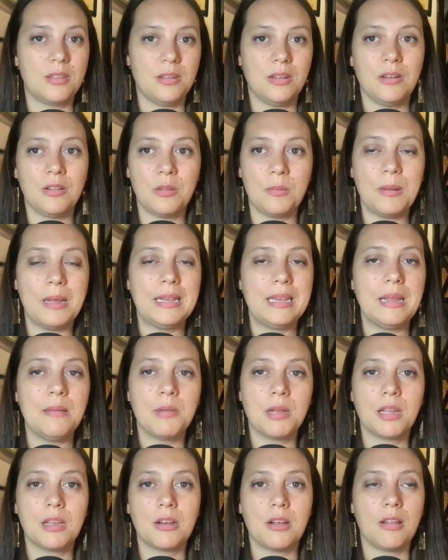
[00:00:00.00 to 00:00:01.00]
the
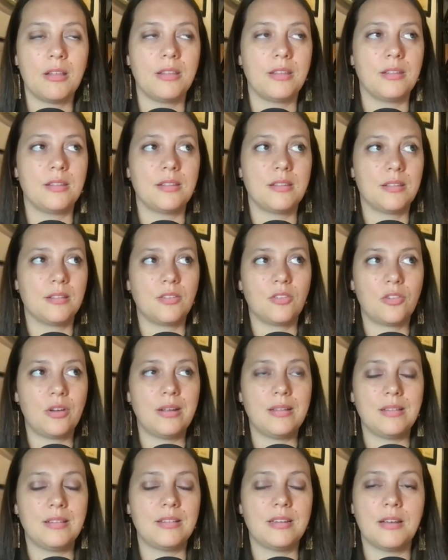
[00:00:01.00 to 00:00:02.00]
pandemic and all this
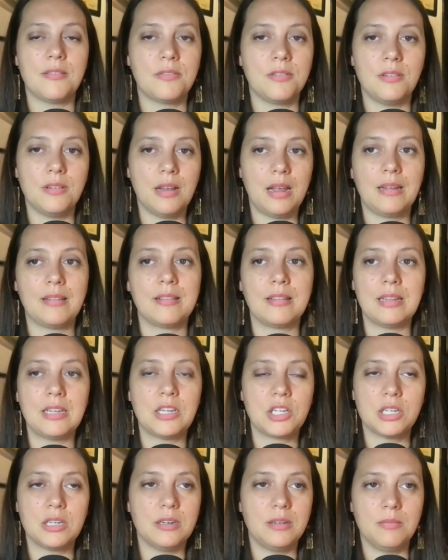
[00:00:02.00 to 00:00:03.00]
crazy stuff and
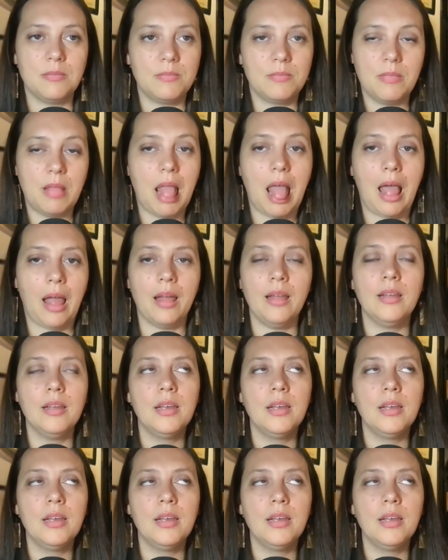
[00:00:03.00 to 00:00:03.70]
isolation and that.